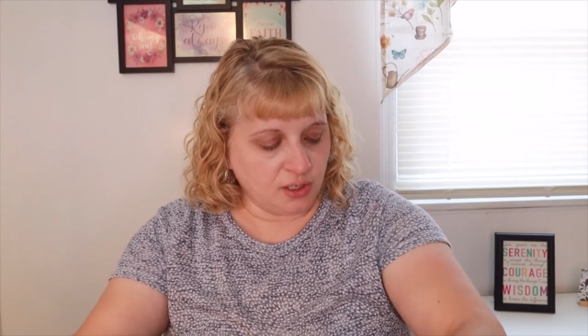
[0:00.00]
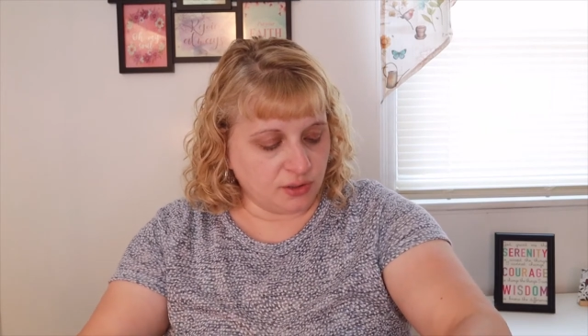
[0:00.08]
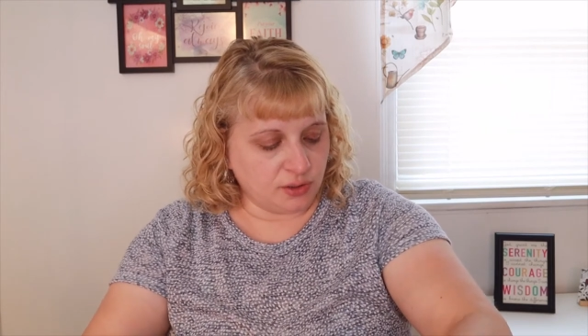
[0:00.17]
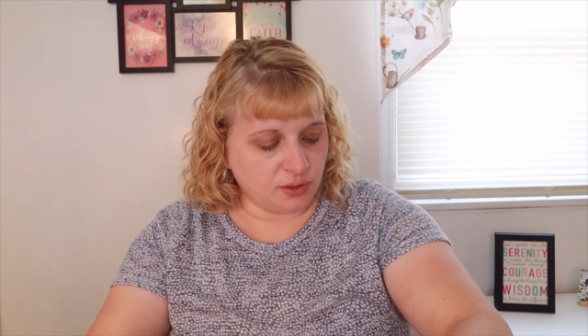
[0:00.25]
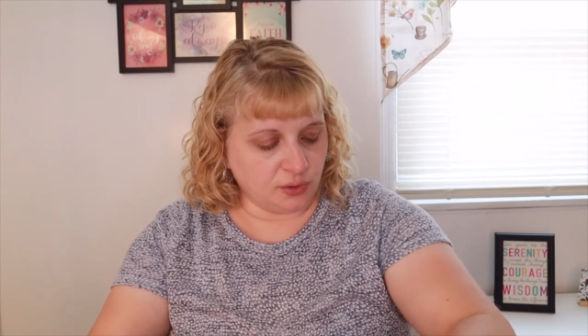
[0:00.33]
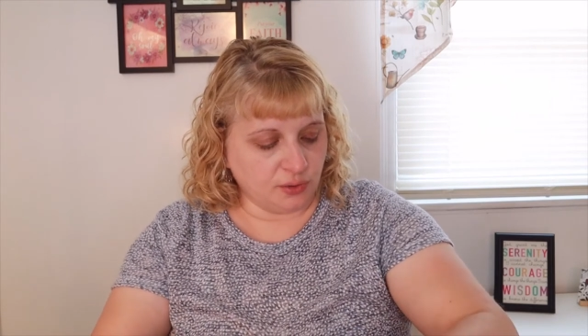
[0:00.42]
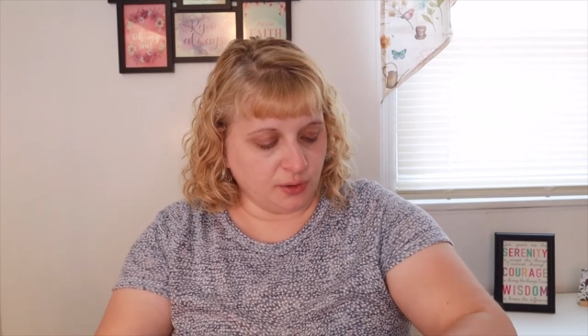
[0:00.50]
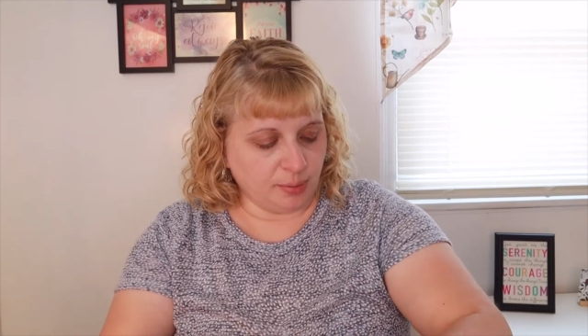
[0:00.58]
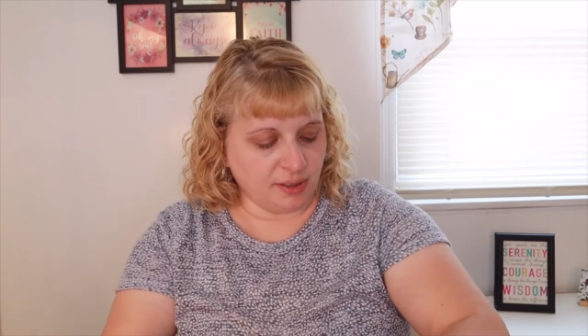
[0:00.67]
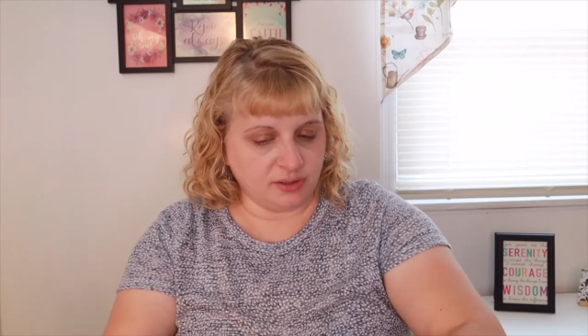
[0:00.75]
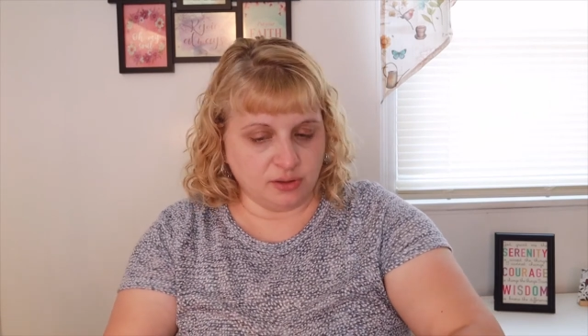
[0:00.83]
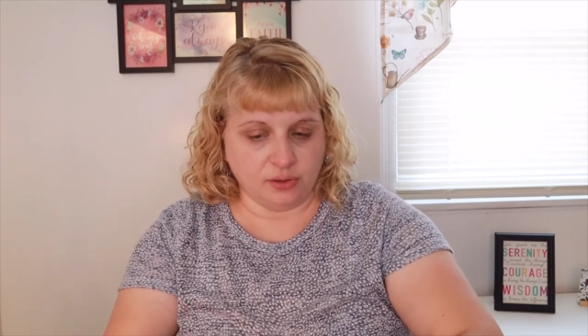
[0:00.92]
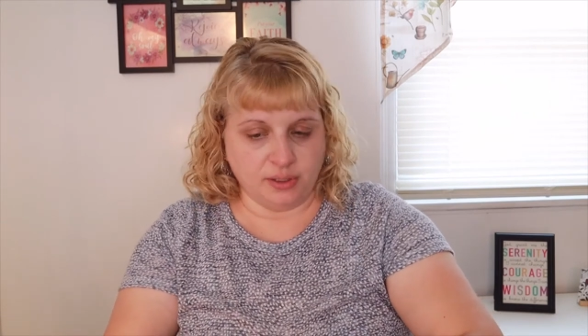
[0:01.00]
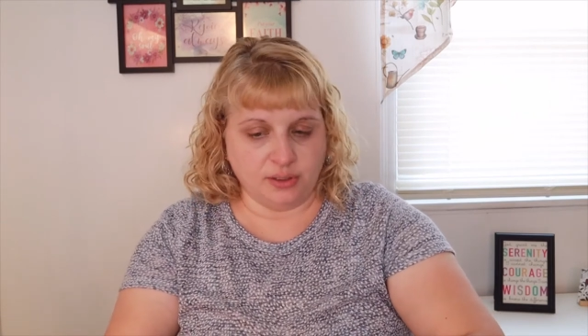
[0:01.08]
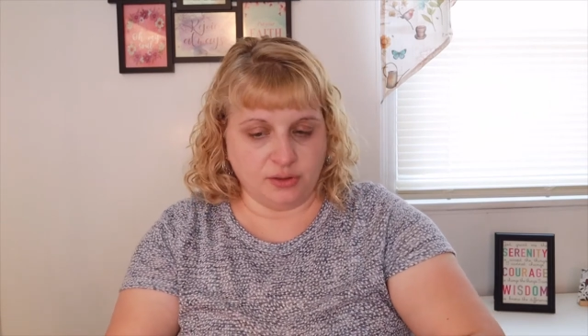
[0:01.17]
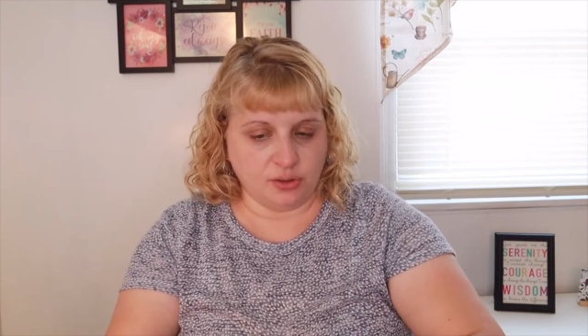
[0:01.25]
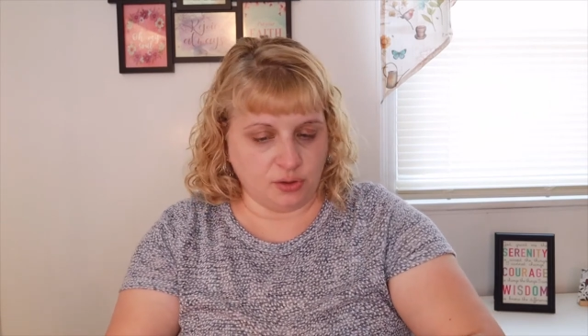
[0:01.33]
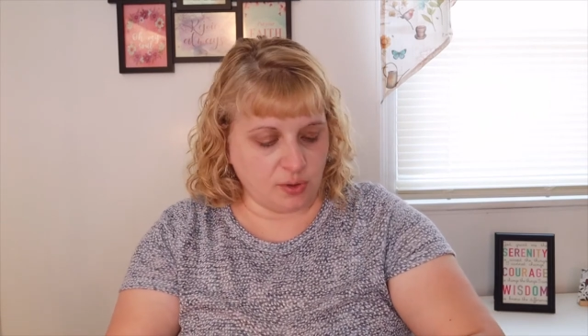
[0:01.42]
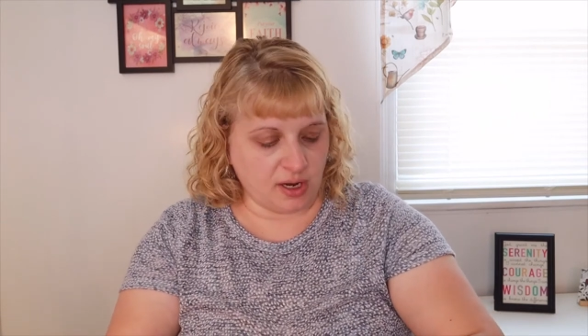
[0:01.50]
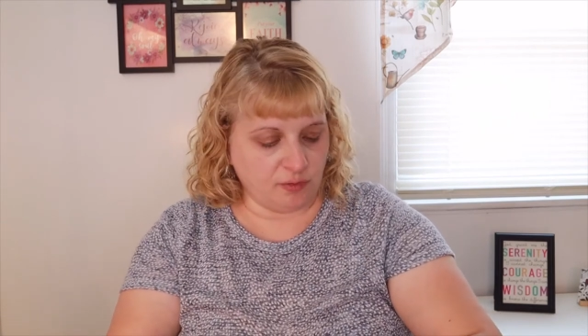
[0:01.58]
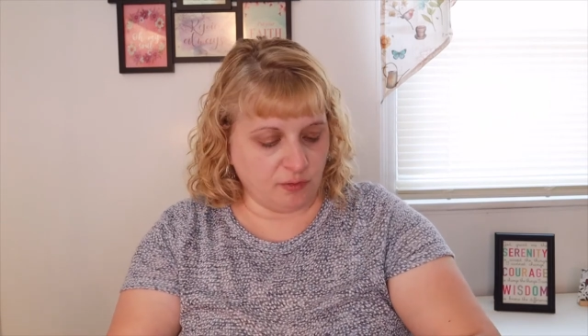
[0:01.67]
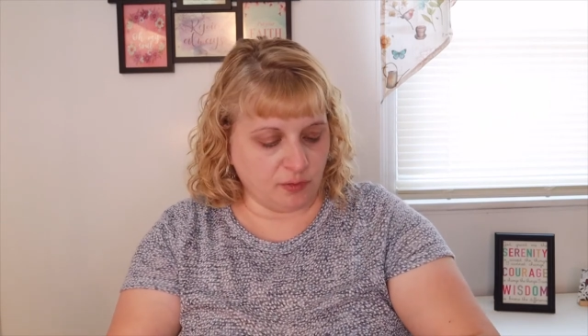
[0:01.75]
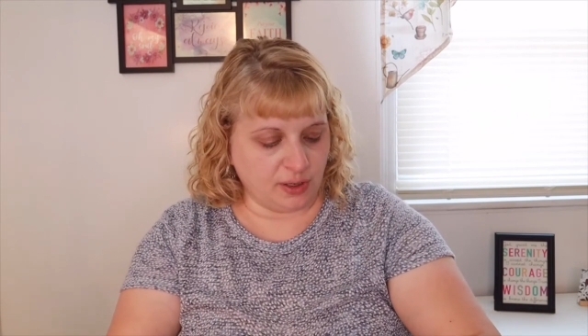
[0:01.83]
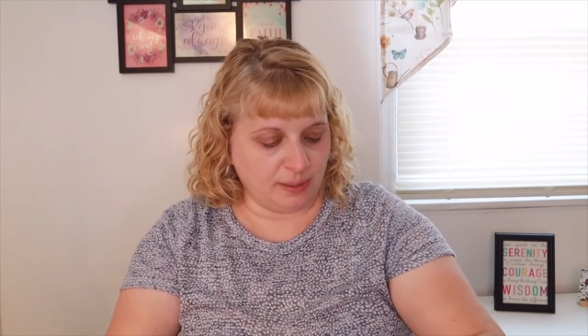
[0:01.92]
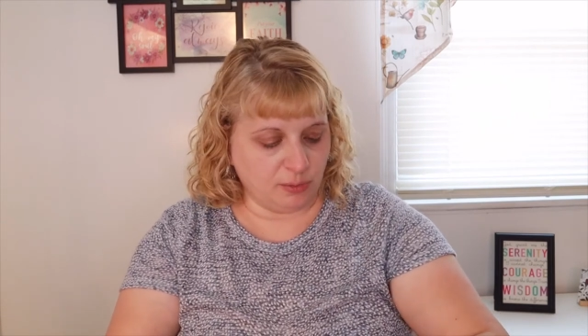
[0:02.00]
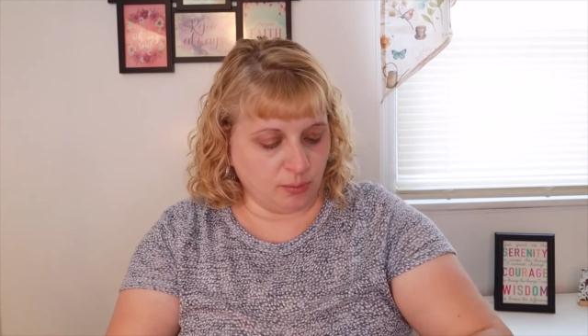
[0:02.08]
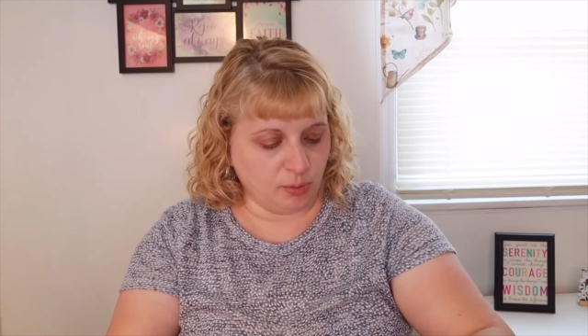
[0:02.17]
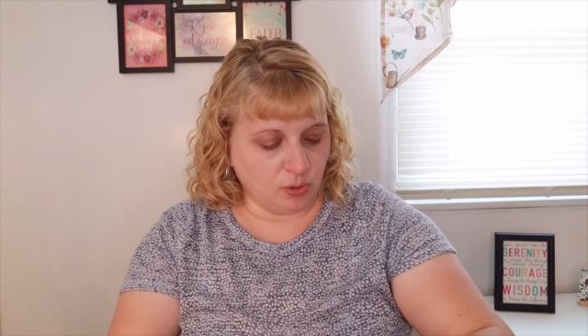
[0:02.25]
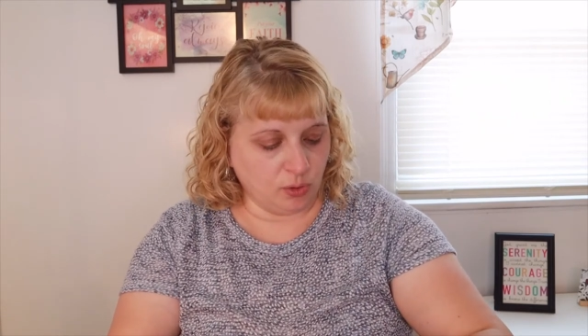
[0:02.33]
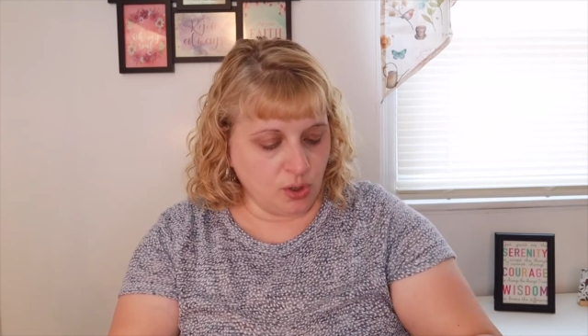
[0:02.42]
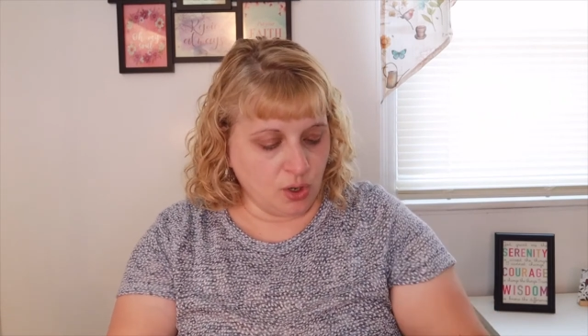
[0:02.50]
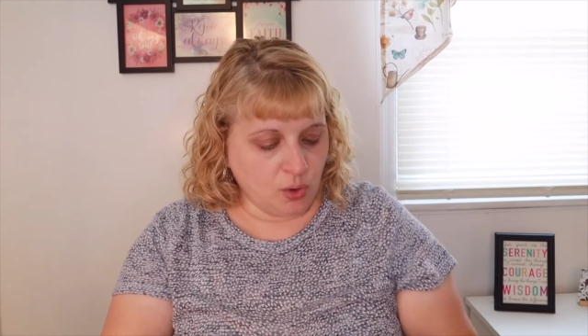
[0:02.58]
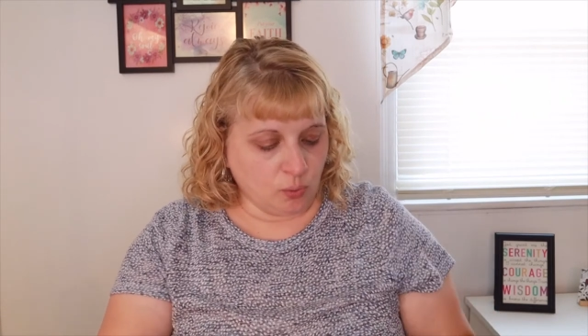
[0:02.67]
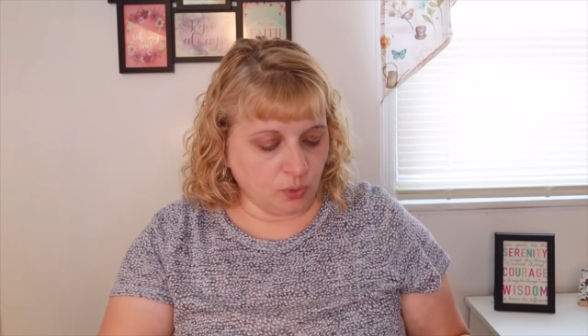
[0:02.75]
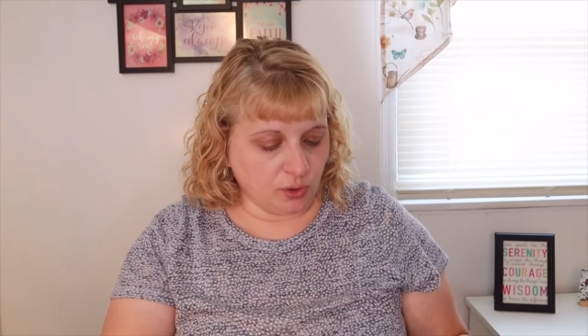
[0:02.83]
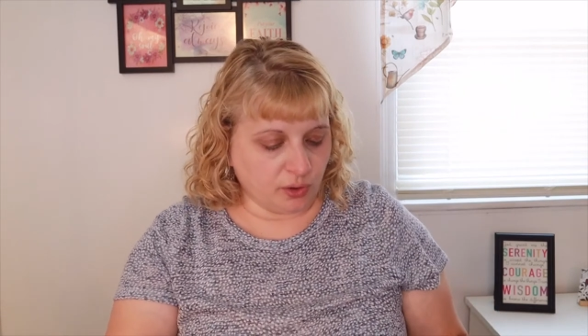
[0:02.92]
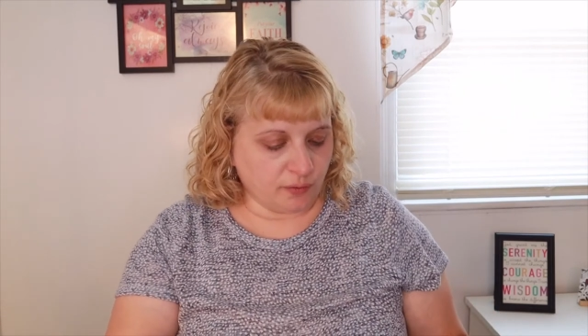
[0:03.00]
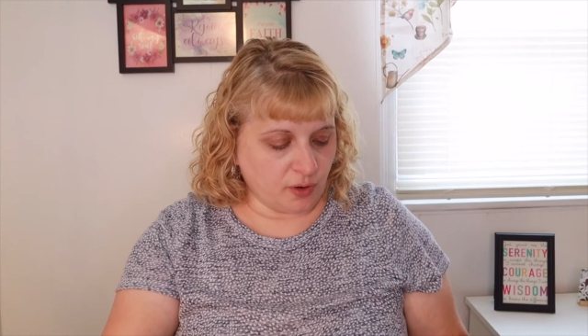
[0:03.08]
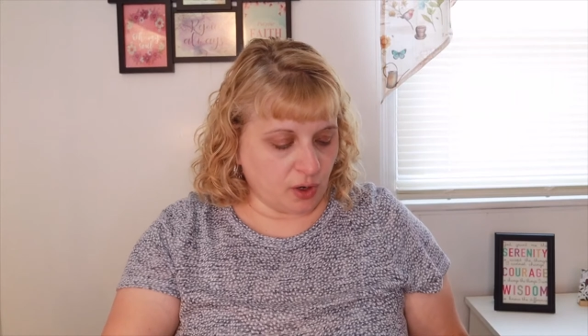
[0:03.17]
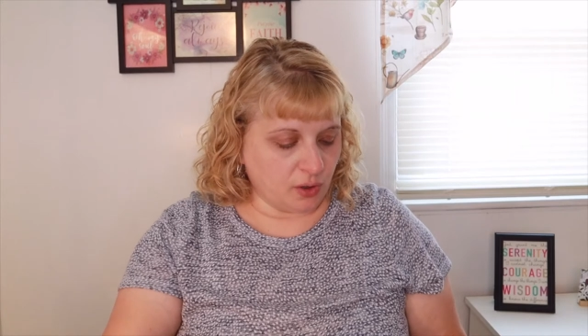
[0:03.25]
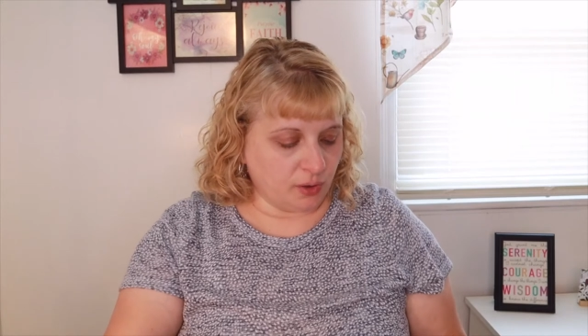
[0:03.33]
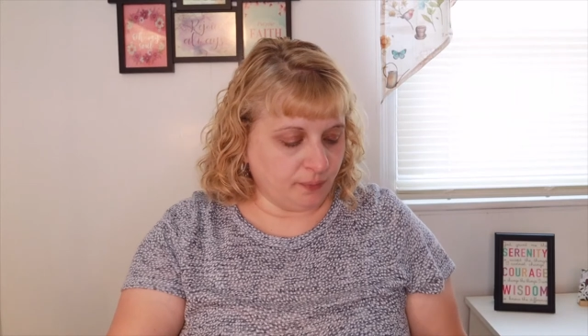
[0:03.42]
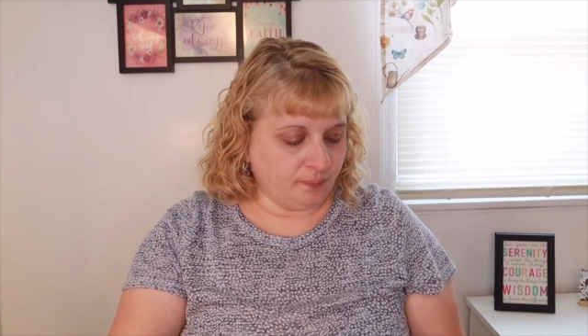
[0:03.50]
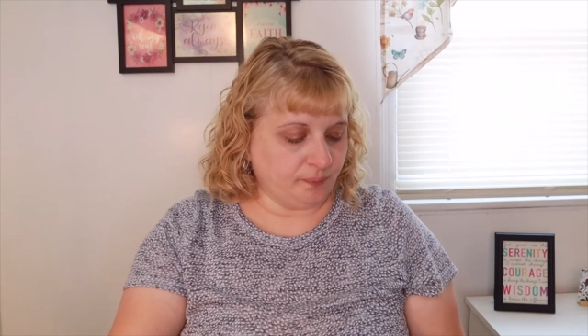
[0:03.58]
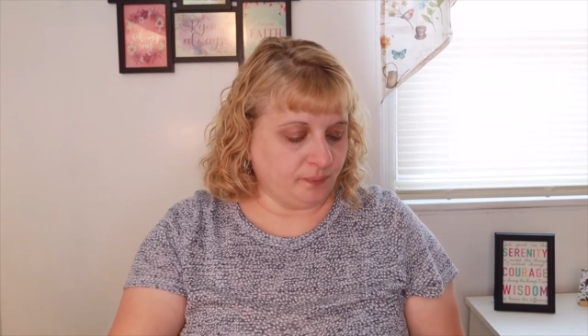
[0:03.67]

to turn the puzzle into a frameable work of art.